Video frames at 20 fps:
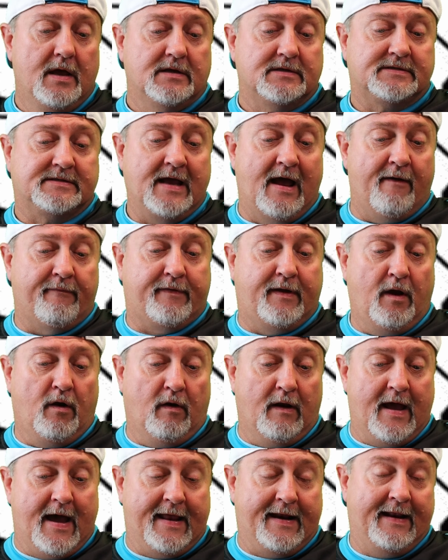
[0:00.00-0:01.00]
South
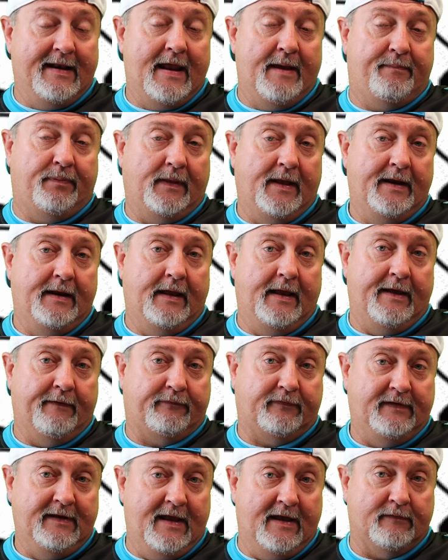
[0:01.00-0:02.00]
Carolina, and they played a
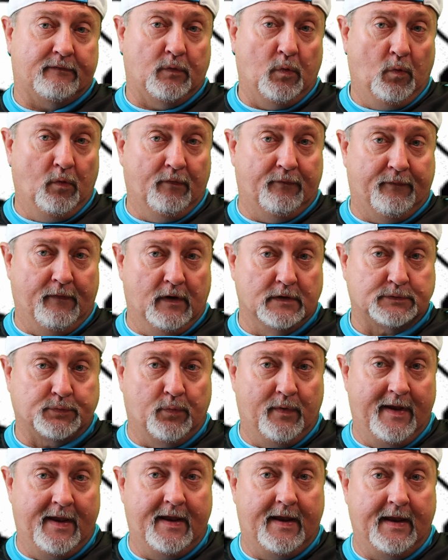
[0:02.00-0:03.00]
FCS school the first
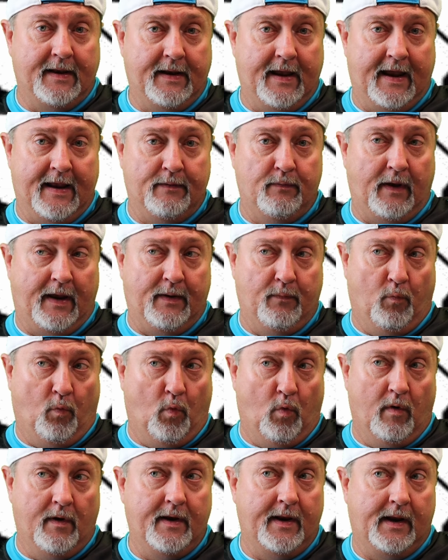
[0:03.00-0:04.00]
week and
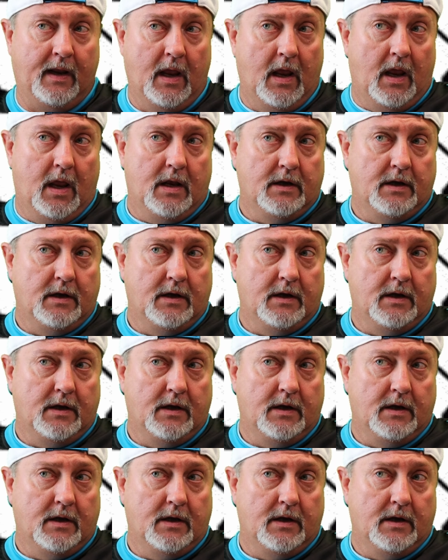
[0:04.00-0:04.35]
won.